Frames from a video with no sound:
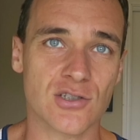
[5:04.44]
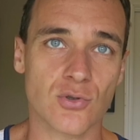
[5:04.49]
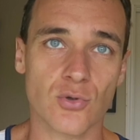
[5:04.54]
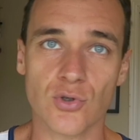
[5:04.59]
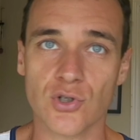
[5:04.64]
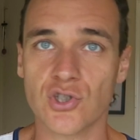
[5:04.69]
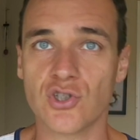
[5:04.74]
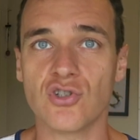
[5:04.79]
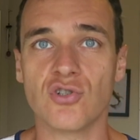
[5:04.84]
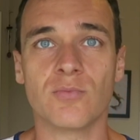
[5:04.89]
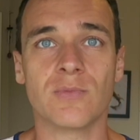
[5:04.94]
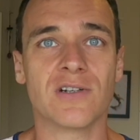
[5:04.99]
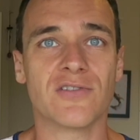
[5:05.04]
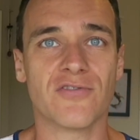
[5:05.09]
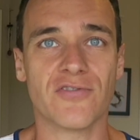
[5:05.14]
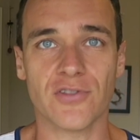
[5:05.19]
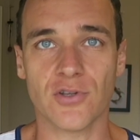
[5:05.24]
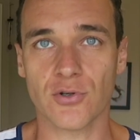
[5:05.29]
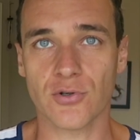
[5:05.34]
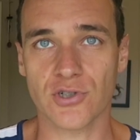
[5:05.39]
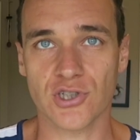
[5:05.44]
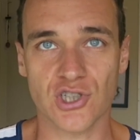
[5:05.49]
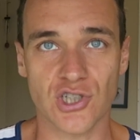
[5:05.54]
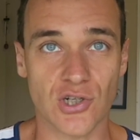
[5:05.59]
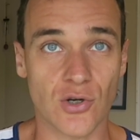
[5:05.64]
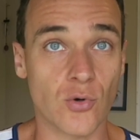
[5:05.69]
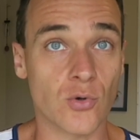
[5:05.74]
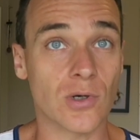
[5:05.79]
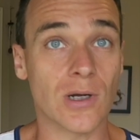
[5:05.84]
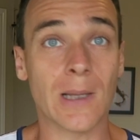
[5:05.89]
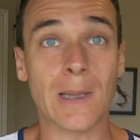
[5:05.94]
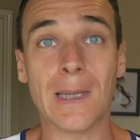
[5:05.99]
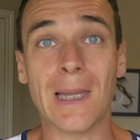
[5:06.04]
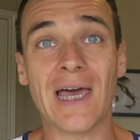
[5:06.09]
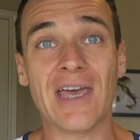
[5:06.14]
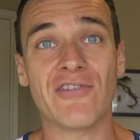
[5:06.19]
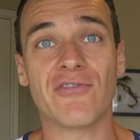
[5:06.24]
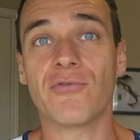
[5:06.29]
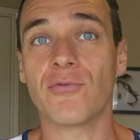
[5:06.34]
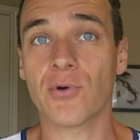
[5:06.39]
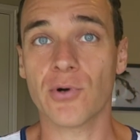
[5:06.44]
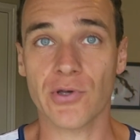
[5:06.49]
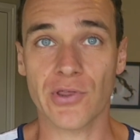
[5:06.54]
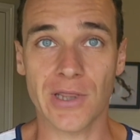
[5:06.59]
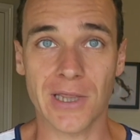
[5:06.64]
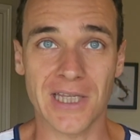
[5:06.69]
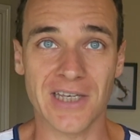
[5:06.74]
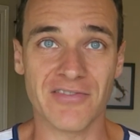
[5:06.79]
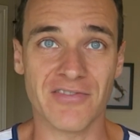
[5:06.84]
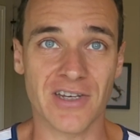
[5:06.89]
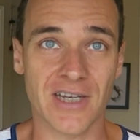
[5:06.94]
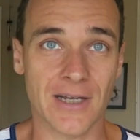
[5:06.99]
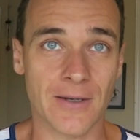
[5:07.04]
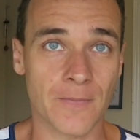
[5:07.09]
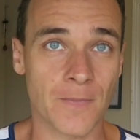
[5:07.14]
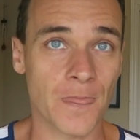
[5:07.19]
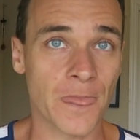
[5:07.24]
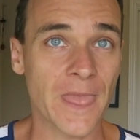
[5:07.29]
or human flourishing or a life worth living.